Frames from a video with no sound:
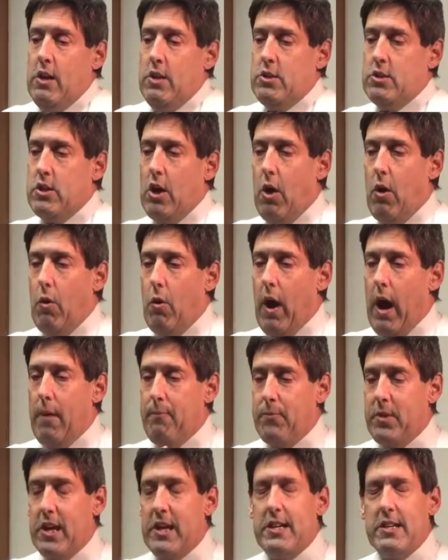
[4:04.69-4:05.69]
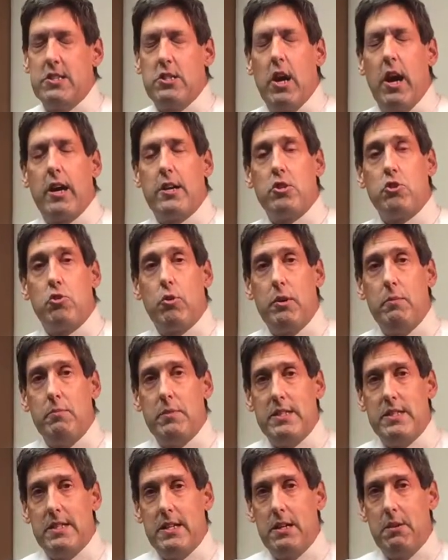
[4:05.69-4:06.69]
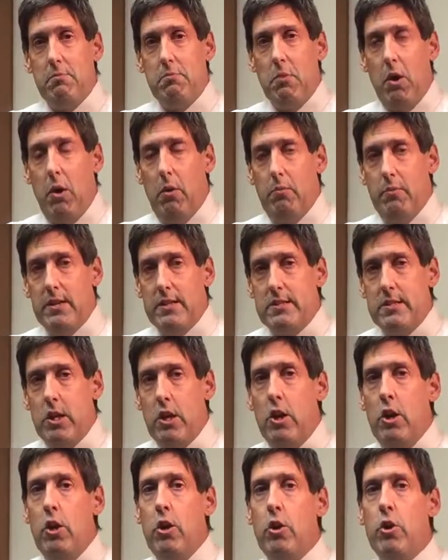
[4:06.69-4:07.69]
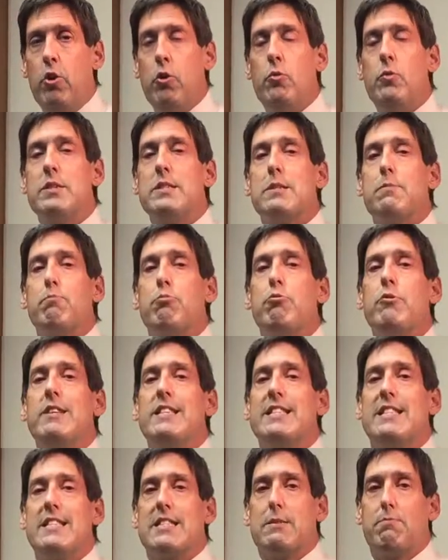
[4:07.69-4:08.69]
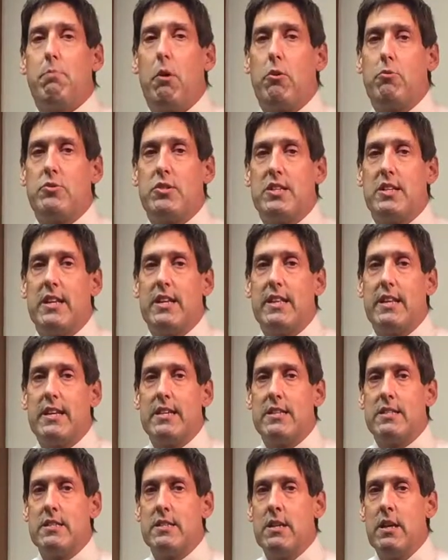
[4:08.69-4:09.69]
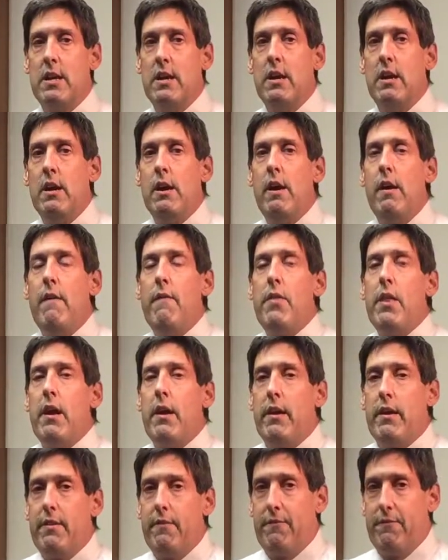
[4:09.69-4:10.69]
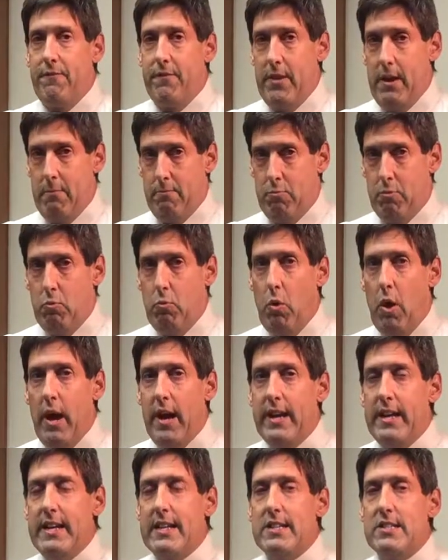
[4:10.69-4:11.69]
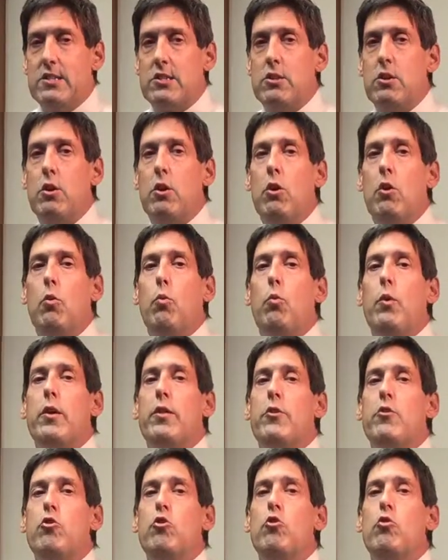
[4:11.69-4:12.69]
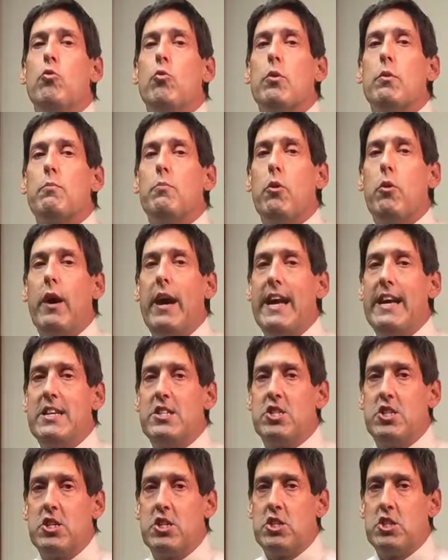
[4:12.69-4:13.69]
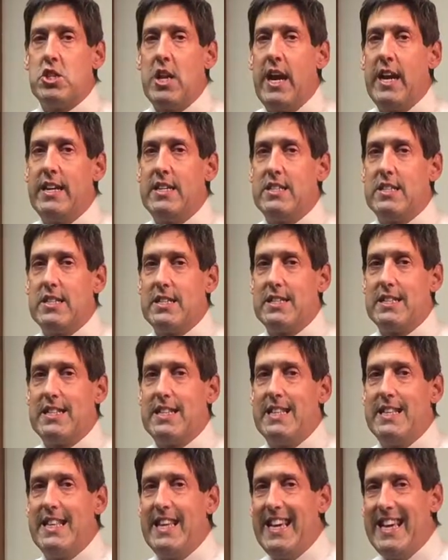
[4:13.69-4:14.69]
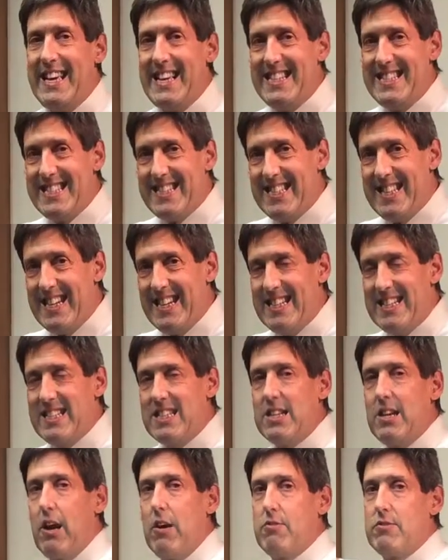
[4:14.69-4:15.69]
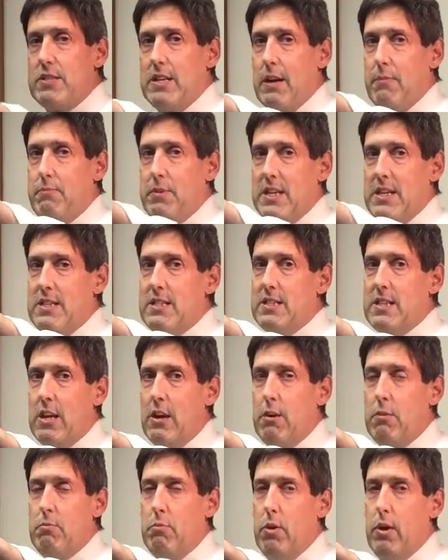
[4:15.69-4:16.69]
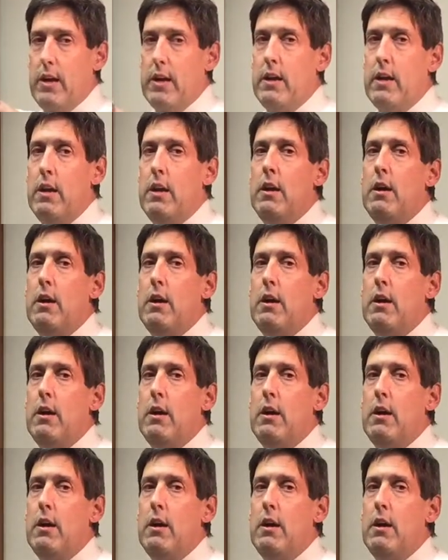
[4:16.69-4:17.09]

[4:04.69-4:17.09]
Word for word: So I'm going to talk treatment in a moment who is predisposed to this? Number one is with normal aging changes, the incidence goes up considerably.